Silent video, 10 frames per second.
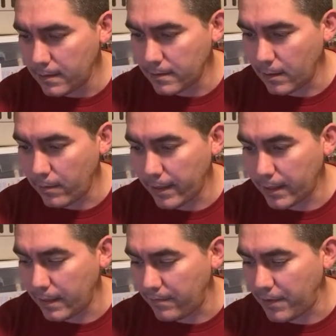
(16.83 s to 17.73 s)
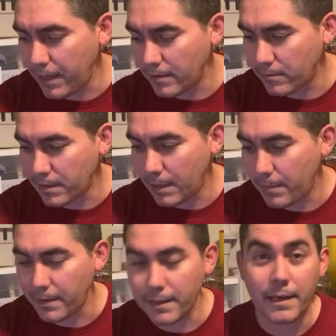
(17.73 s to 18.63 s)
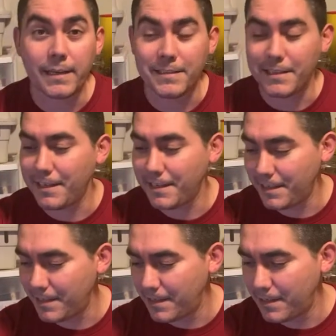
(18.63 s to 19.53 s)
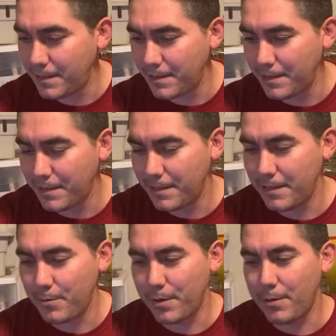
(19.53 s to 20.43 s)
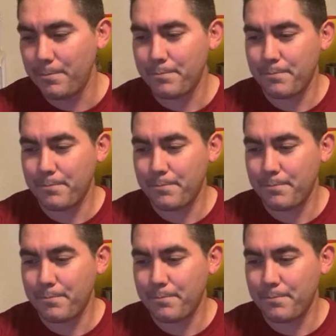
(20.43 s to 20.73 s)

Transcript: So if you guys are typing, then I can see it. There we go.